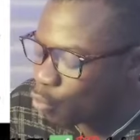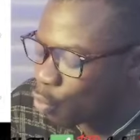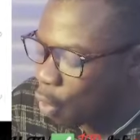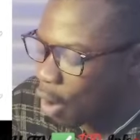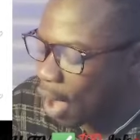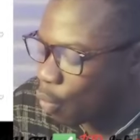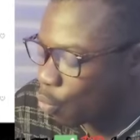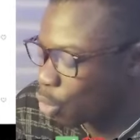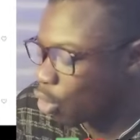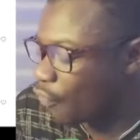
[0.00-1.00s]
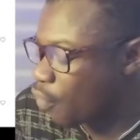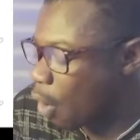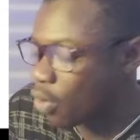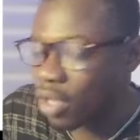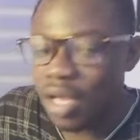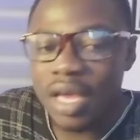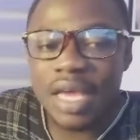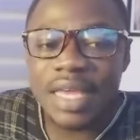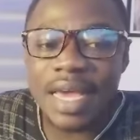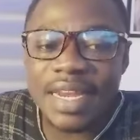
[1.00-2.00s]
awoo ehu order for
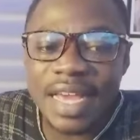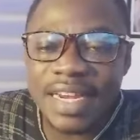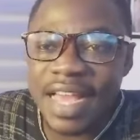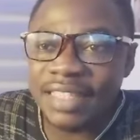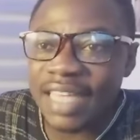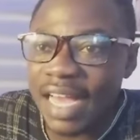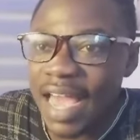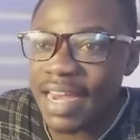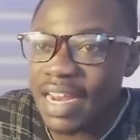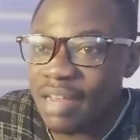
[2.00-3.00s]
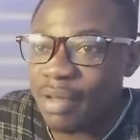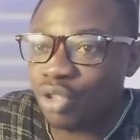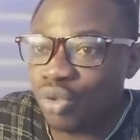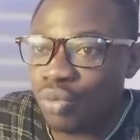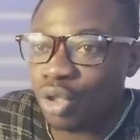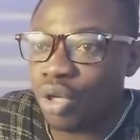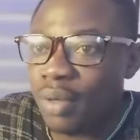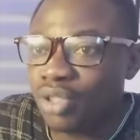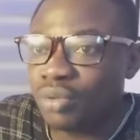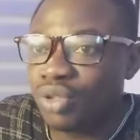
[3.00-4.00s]
yeah dear dear sir kind of dey be some so
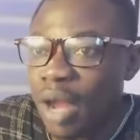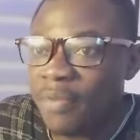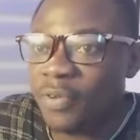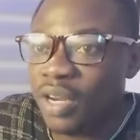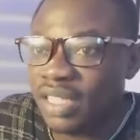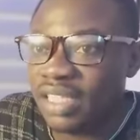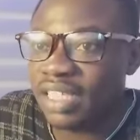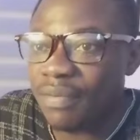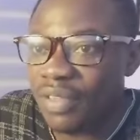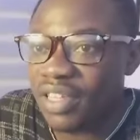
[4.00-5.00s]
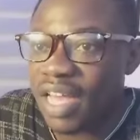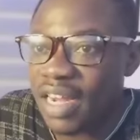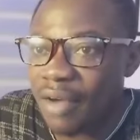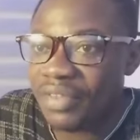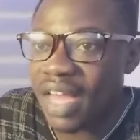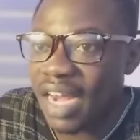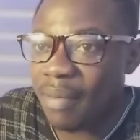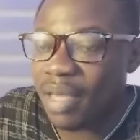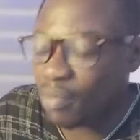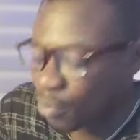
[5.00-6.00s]
be subscribe for latest update yeah dear yeah
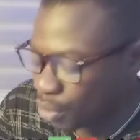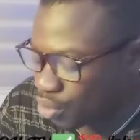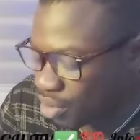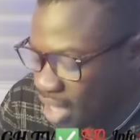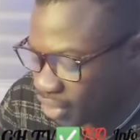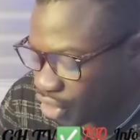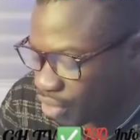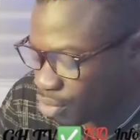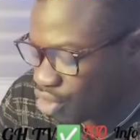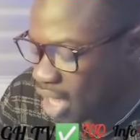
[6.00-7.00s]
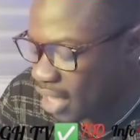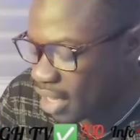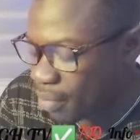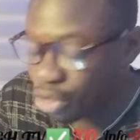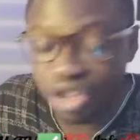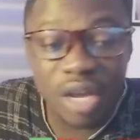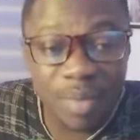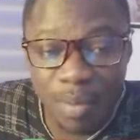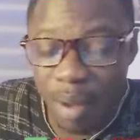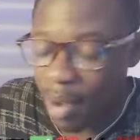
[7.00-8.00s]
na men movie so near chi menu ya e be
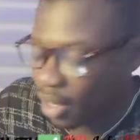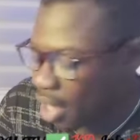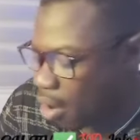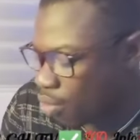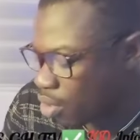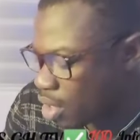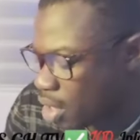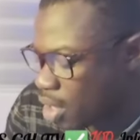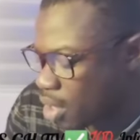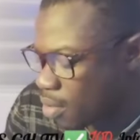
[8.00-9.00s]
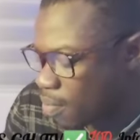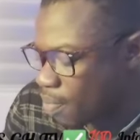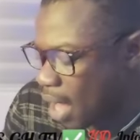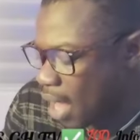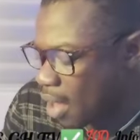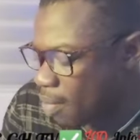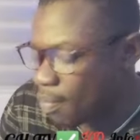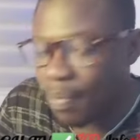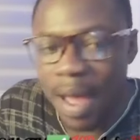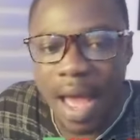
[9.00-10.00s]
share be ma crowd
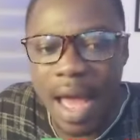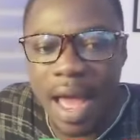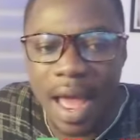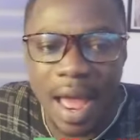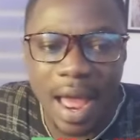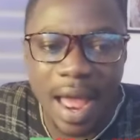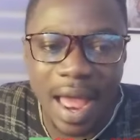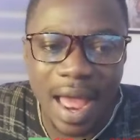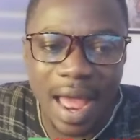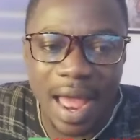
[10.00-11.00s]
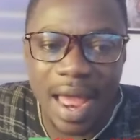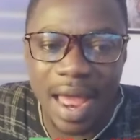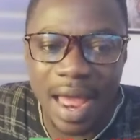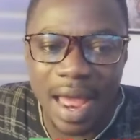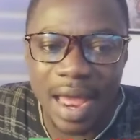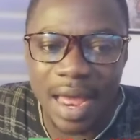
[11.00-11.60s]
bye.